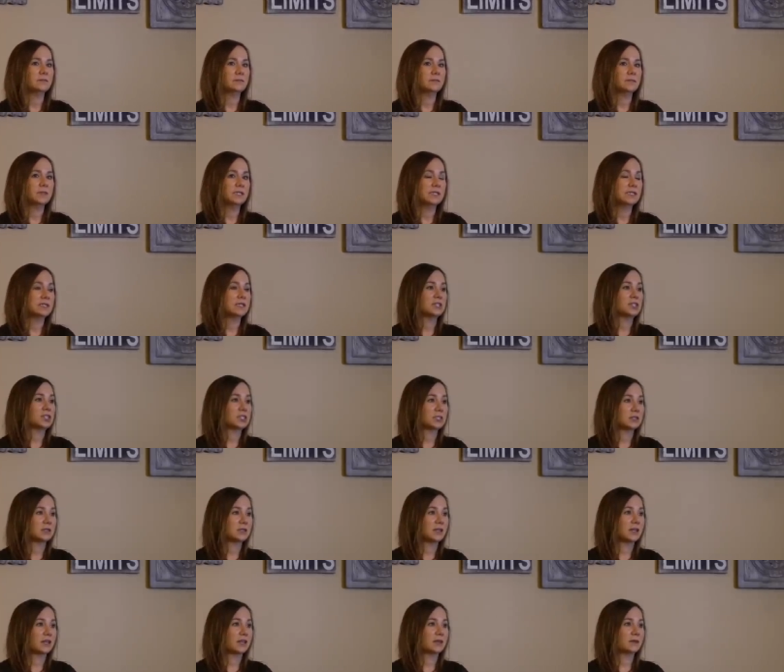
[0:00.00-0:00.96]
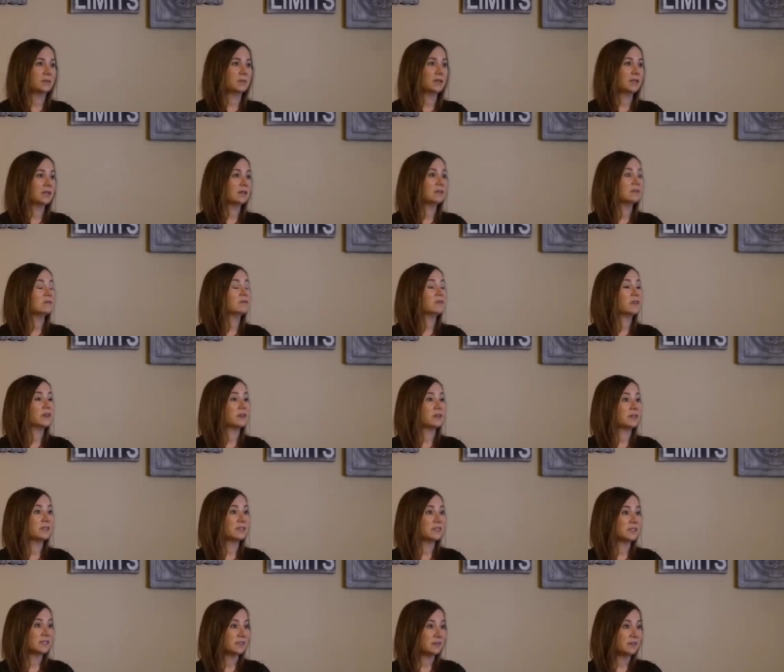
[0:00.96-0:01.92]
position that I'm in
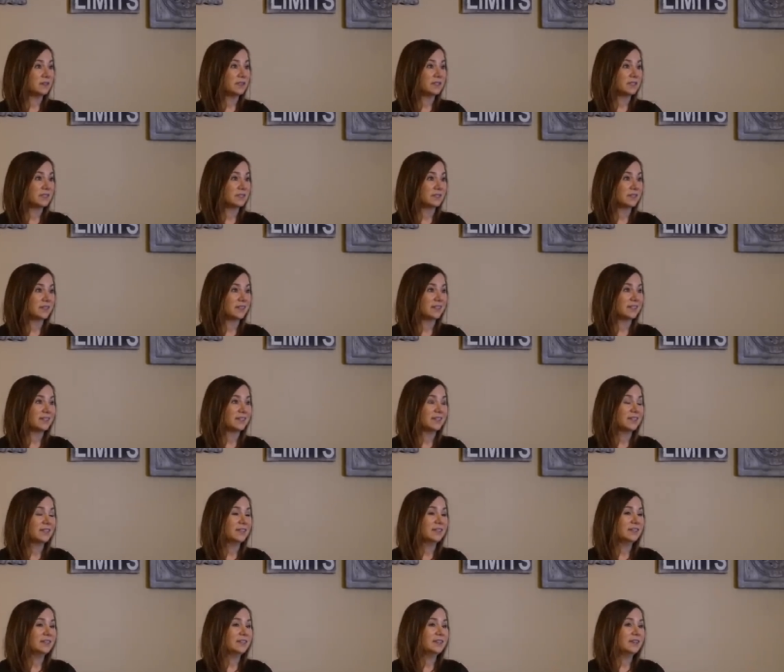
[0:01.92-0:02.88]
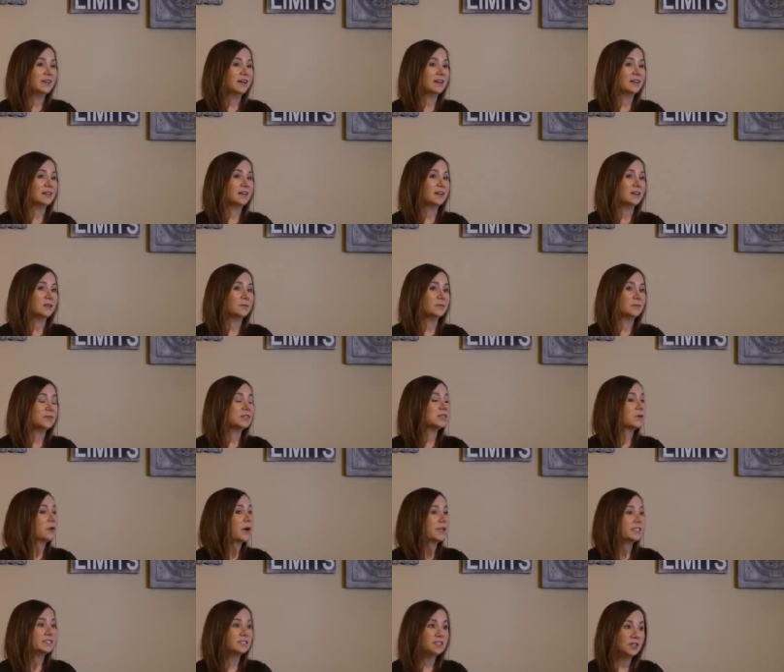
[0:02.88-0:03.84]
very seriously, um, so
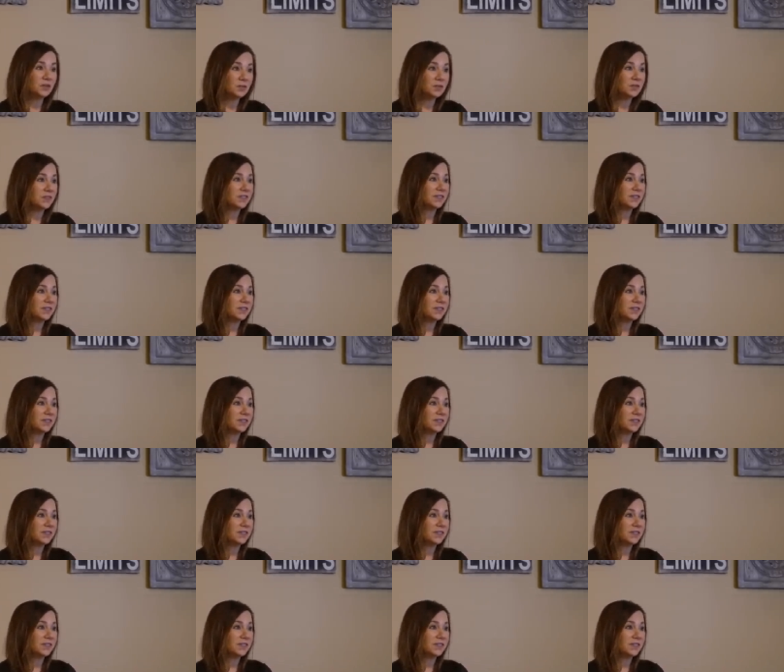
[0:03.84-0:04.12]
I don't